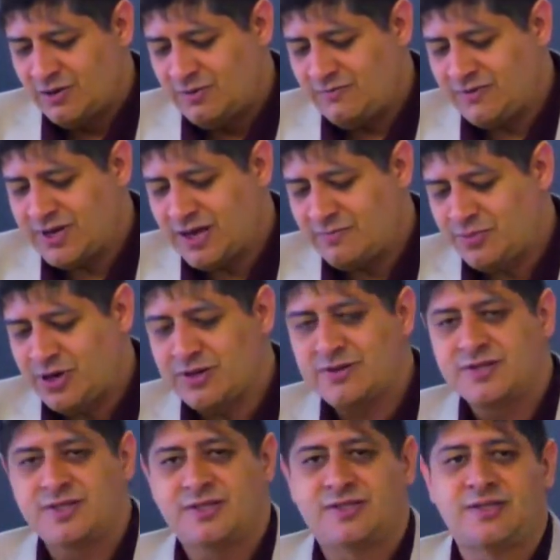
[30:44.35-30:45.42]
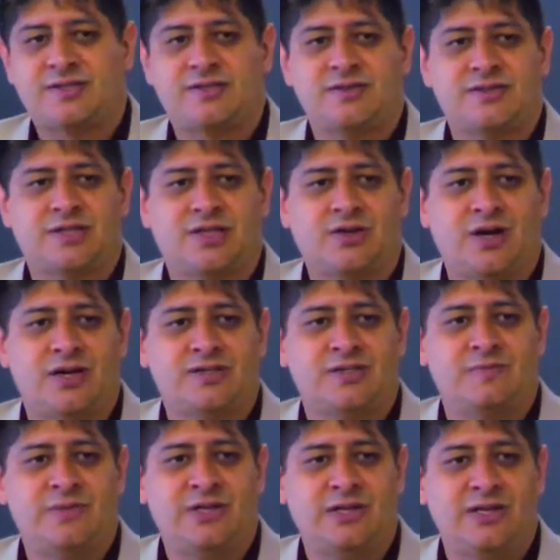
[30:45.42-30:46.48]
We've got brothers and sisters across
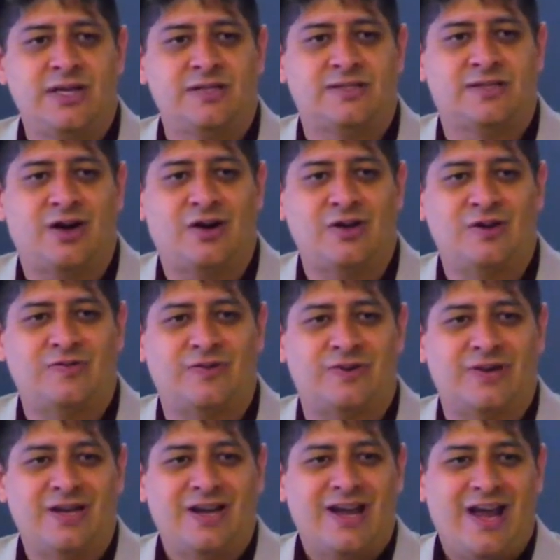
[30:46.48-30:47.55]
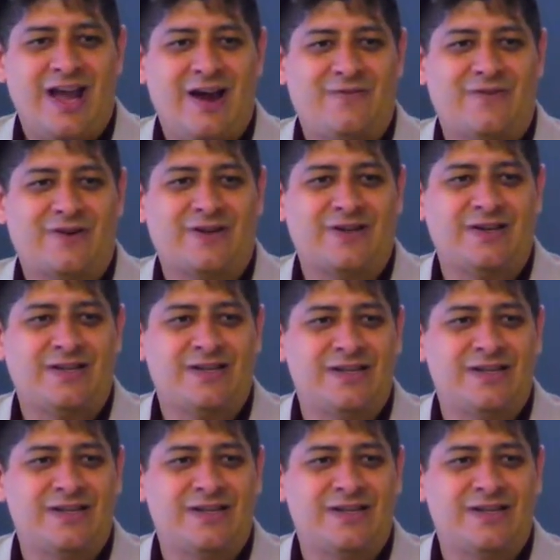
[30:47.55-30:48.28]
the Middle East, all over Africa,